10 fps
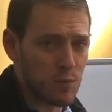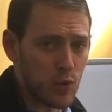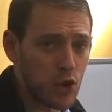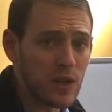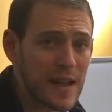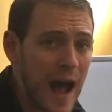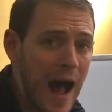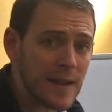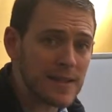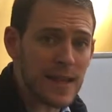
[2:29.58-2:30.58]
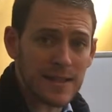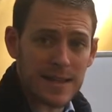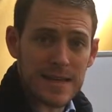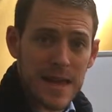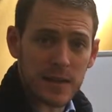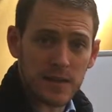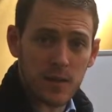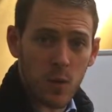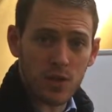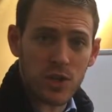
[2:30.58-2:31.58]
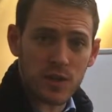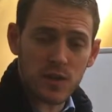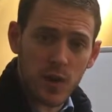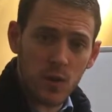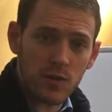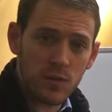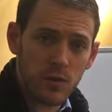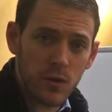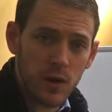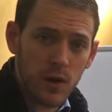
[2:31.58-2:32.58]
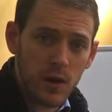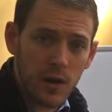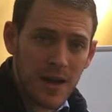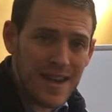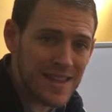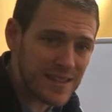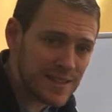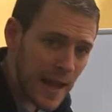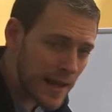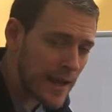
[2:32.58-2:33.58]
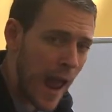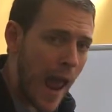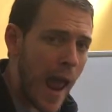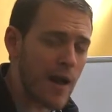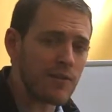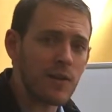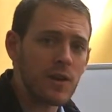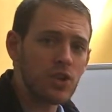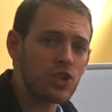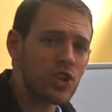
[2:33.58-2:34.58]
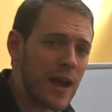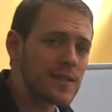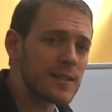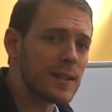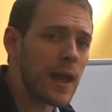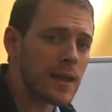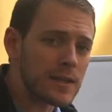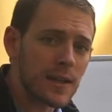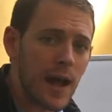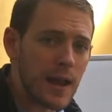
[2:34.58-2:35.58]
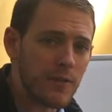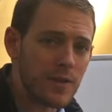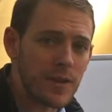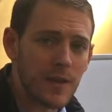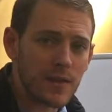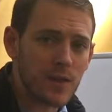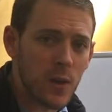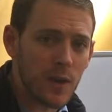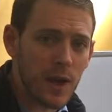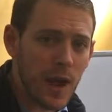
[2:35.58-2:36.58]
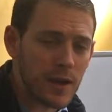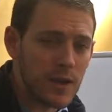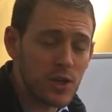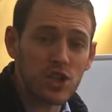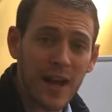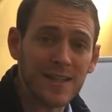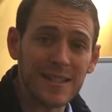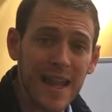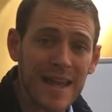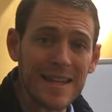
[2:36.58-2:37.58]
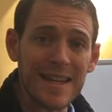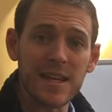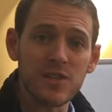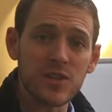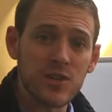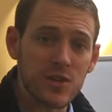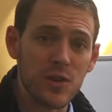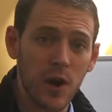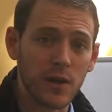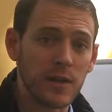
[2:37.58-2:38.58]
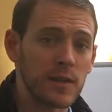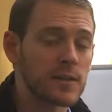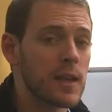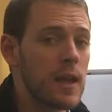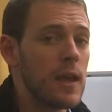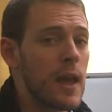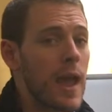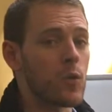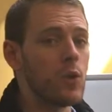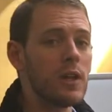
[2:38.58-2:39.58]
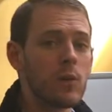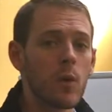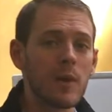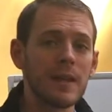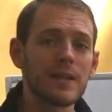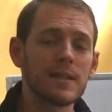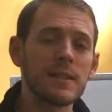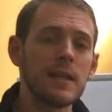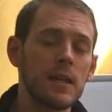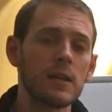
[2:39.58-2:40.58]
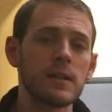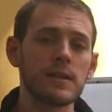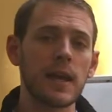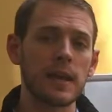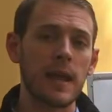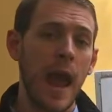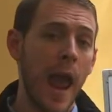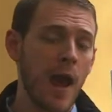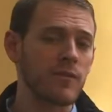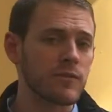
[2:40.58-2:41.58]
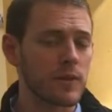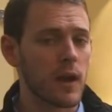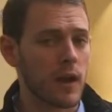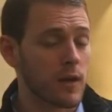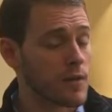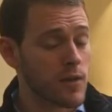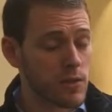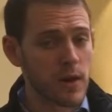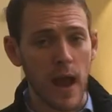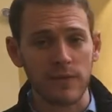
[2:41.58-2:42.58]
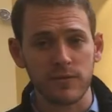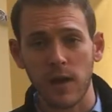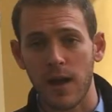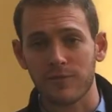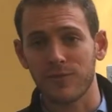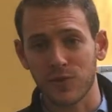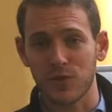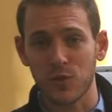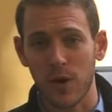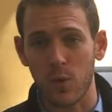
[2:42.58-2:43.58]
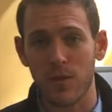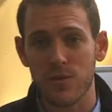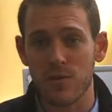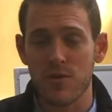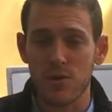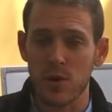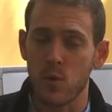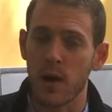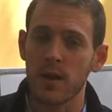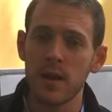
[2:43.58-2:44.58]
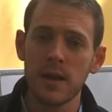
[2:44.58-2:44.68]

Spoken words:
brutally honest as it gets to what Jesus goes through, the second half shines light on everything that's going on, shines light into the darkness. And really what we get to see here in the second half, or the third half, verses 21 through 31,